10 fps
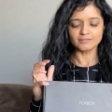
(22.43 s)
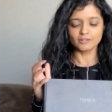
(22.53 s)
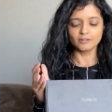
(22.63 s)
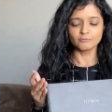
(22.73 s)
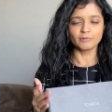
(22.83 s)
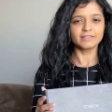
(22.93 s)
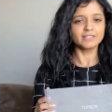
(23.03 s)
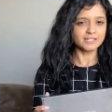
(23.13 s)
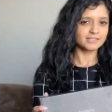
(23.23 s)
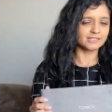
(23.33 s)
So with
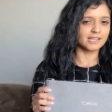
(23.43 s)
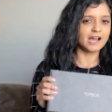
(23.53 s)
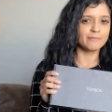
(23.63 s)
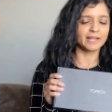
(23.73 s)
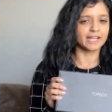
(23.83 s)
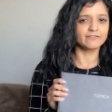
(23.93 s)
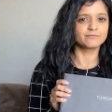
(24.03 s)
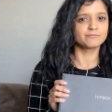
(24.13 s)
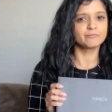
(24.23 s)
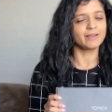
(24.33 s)
this, like I've
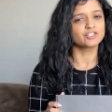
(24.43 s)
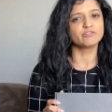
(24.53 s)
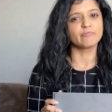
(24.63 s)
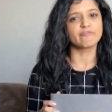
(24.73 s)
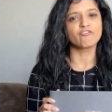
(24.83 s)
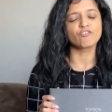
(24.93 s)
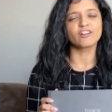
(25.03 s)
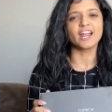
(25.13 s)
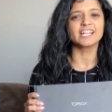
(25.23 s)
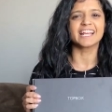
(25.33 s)
mentioned before,
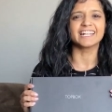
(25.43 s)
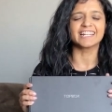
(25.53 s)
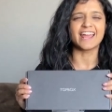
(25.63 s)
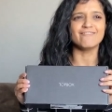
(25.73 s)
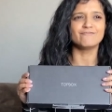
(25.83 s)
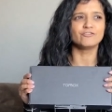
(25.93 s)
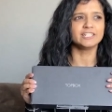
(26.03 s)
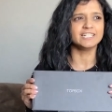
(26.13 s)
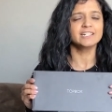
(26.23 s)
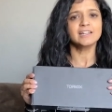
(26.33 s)
I get it
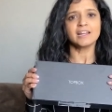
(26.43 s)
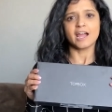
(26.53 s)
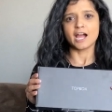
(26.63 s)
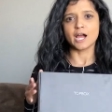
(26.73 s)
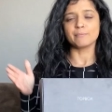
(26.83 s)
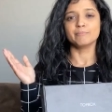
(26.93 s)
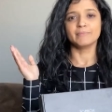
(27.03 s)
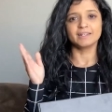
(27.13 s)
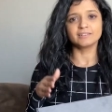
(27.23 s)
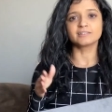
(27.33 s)
every
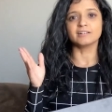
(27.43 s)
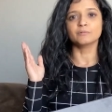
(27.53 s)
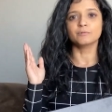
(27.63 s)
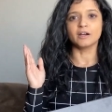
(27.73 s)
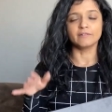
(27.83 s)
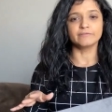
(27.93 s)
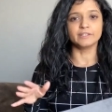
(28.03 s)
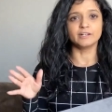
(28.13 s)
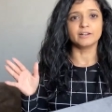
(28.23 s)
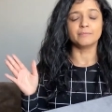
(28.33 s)
mid of
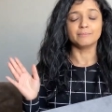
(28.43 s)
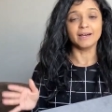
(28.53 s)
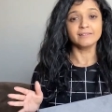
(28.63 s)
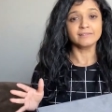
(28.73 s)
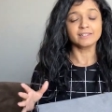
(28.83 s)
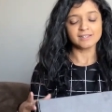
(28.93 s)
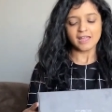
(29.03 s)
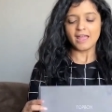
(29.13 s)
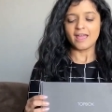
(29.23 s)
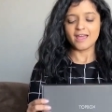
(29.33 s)
the month,
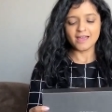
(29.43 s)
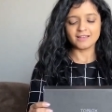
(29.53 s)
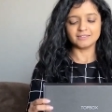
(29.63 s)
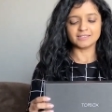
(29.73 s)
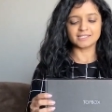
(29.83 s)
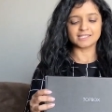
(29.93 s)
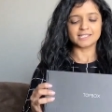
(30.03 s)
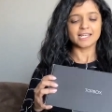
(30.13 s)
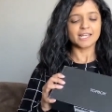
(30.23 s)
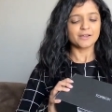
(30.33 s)
and
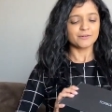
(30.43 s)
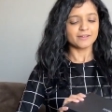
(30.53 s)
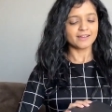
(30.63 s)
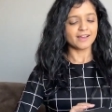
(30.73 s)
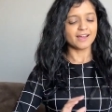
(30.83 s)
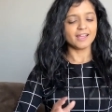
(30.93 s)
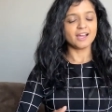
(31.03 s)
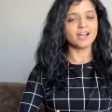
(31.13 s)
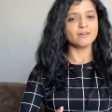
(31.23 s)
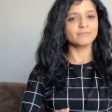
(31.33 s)
I
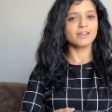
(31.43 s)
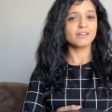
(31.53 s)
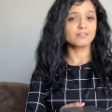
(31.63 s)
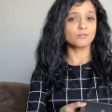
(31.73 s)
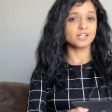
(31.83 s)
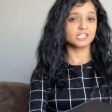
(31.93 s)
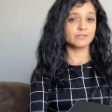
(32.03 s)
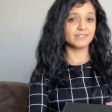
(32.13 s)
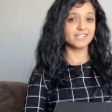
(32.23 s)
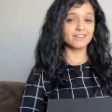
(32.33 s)
am going to
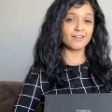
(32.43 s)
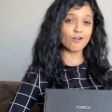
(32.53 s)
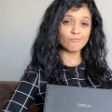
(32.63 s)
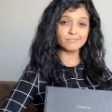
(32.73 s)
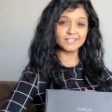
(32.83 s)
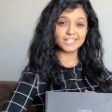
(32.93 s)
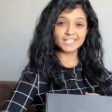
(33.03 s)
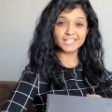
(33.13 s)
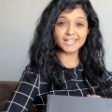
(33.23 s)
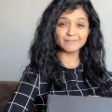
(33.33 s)
be opening
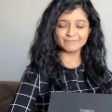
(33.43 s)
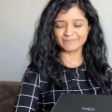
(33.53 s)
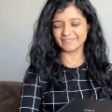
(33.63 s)
it up.